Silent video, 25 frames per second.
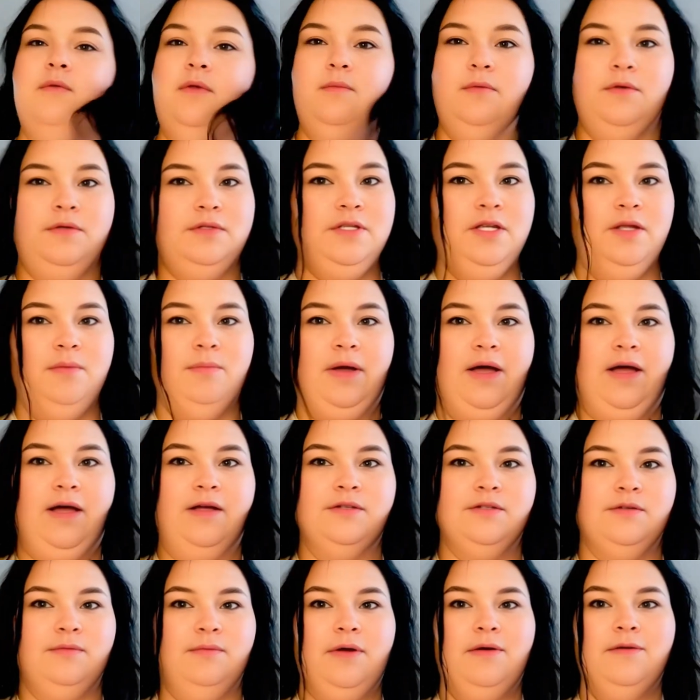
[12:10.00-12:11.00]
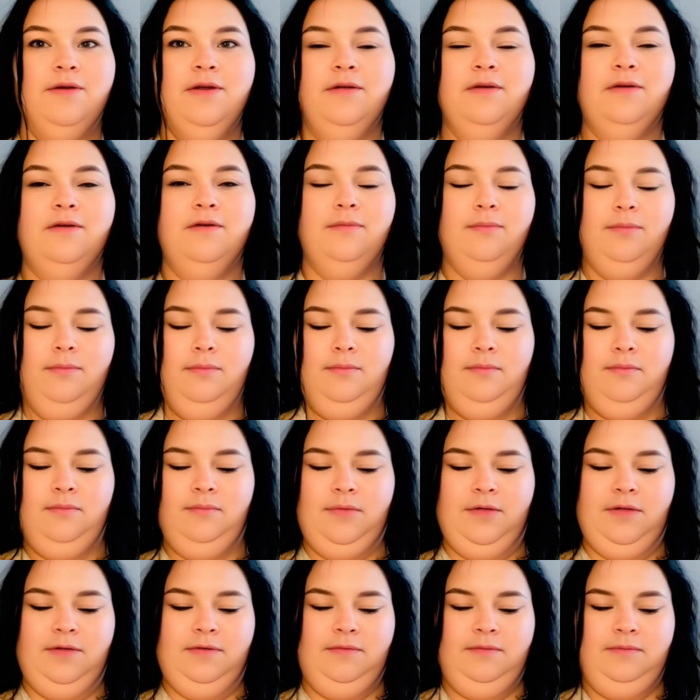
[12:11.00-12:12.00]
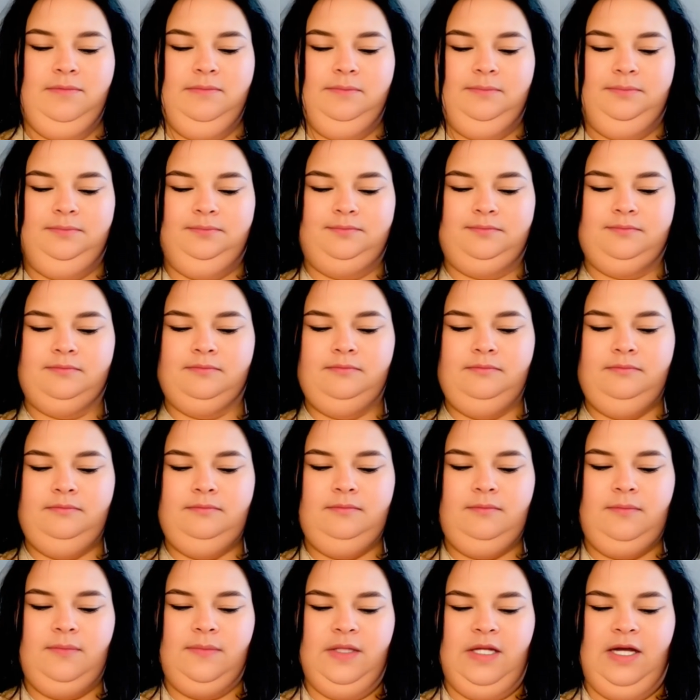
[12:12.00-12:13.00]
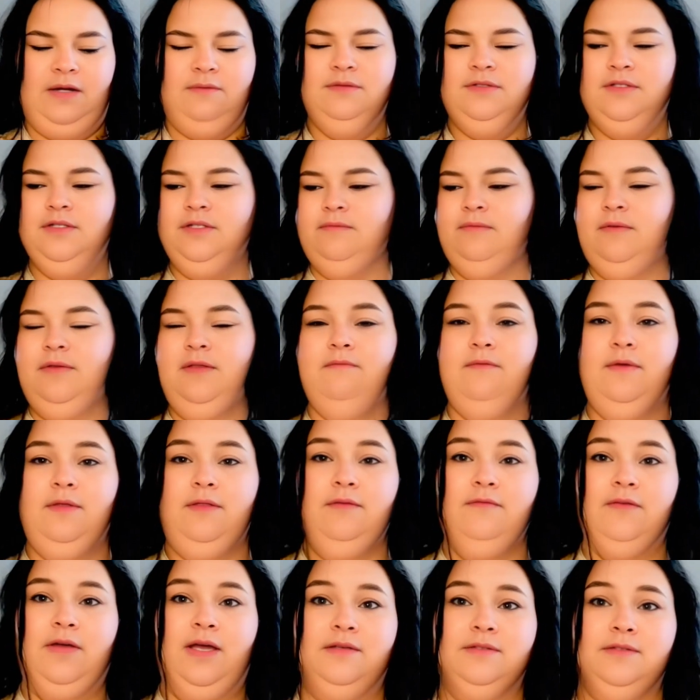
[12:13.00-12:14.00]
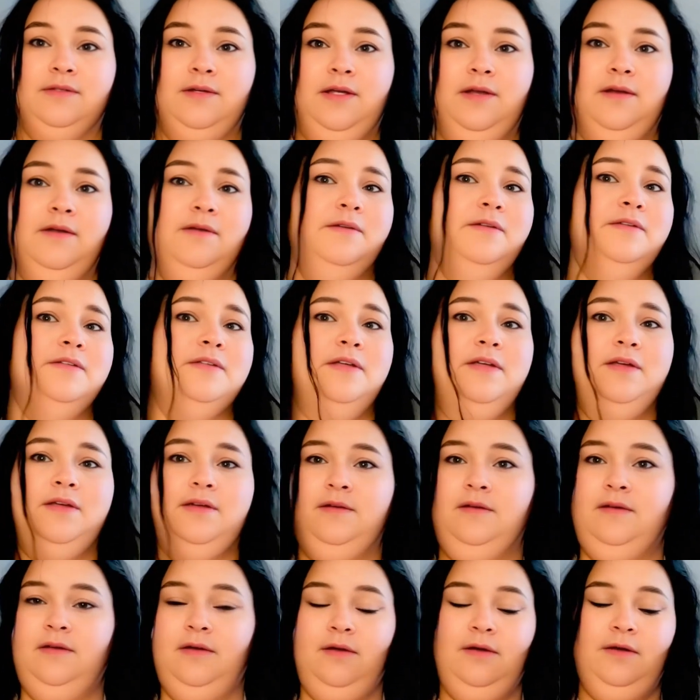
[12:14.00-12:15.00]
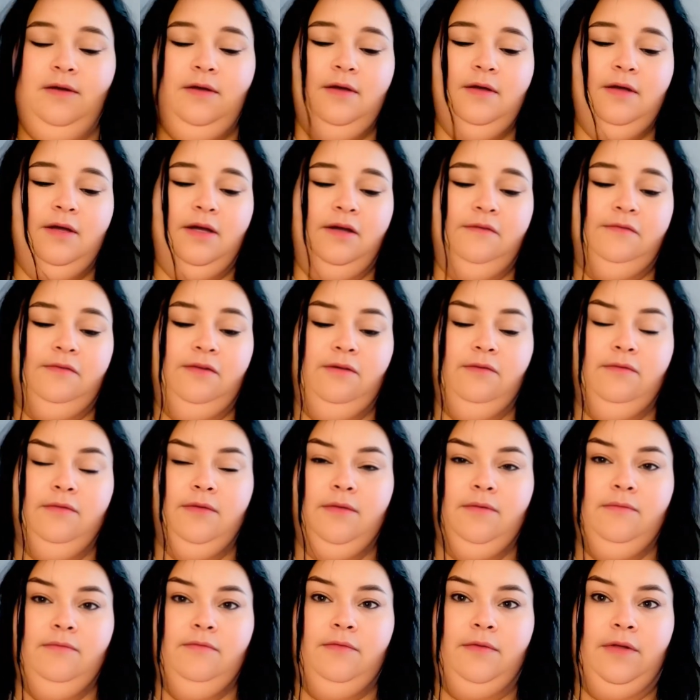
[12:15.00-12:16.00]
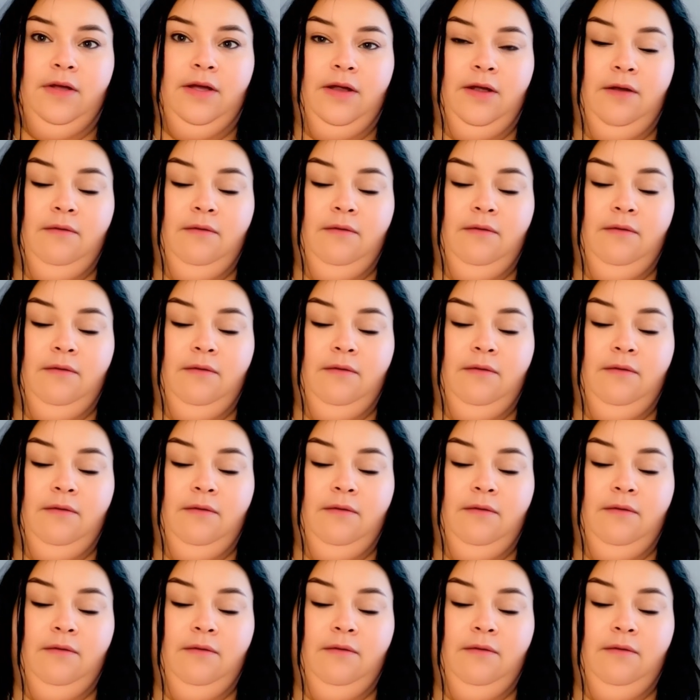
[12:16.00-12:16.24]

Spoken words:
would see bats around here, but that was just really, really fascinating to see a few of them flying